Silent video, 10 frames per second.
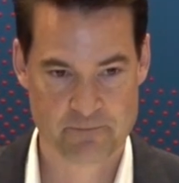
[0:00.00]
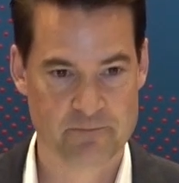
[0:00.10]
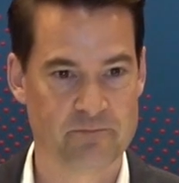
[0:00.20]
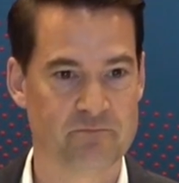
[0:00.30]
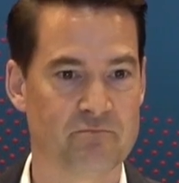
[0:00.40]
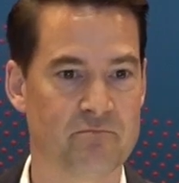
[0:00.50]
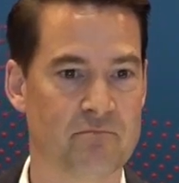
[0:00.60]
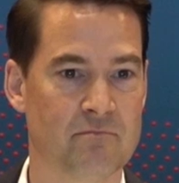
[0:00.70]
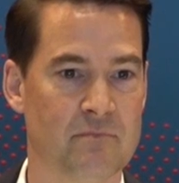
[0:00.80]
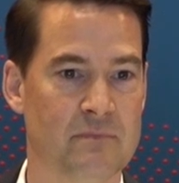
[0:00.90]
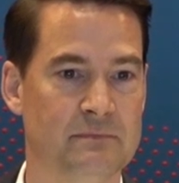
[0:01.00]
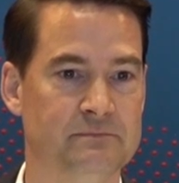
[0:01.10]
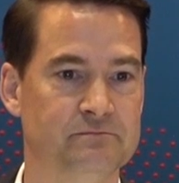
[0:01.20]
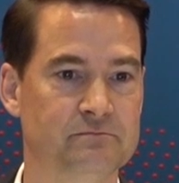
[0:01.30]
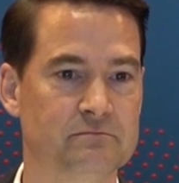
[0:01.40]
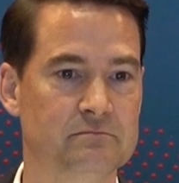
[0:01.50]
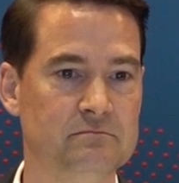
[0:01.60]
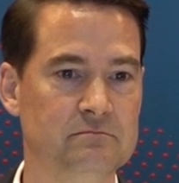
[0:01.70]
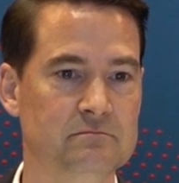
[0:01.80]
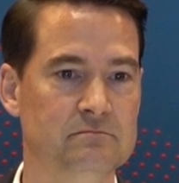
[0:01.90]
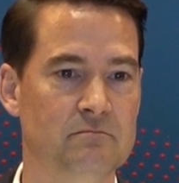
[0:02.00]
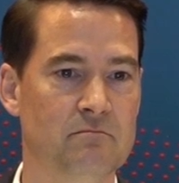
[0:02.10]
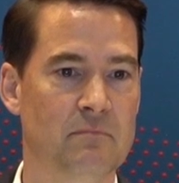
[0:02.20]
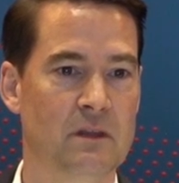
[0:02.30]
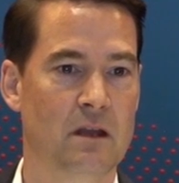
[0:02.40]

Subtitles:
Nobody speaks.